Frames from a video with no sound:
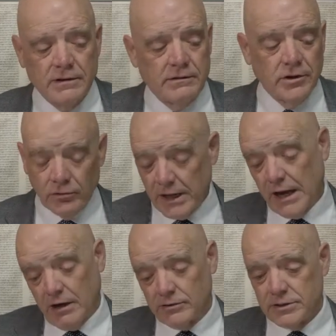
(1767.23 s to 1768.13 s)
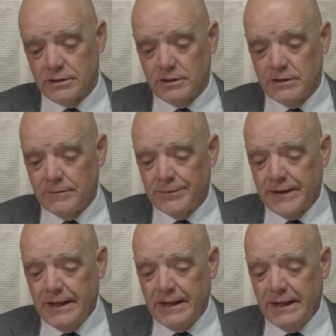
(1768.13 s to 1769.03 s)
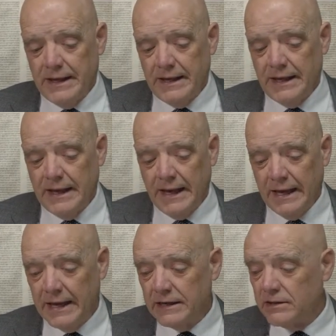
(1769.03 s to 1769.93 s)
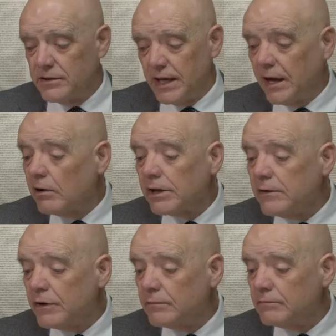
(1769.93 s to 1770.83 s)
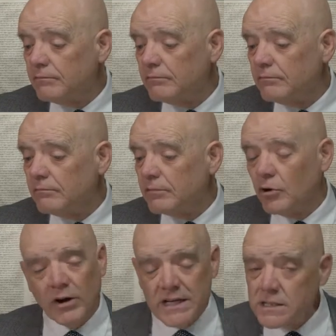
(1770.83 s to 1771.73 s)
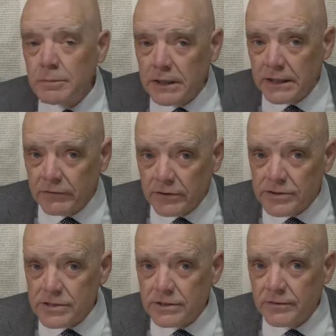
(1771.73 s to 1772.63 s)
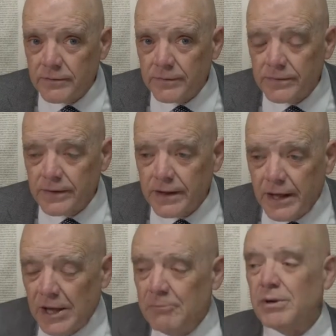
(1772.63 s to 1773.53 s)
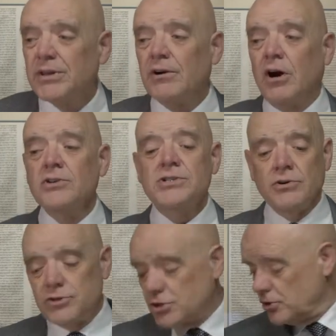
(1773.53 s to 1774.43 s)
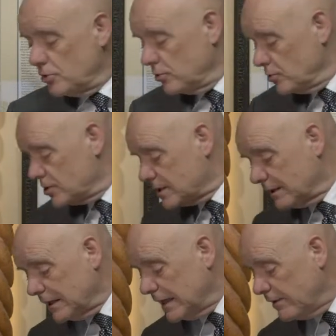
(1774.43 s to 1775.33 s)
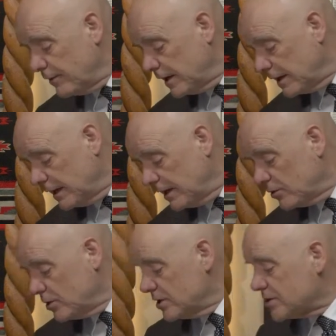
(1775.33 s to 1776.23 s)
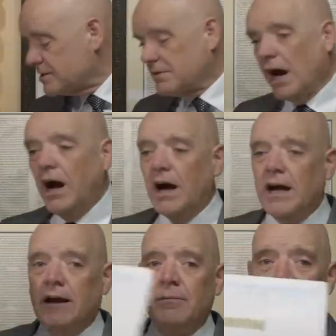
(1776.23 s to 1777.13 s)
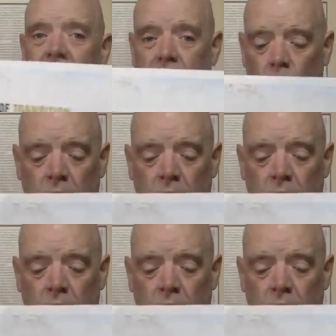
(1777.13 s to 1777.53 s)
no doubt, and they are even grace believers. But they're also Jews living in this time in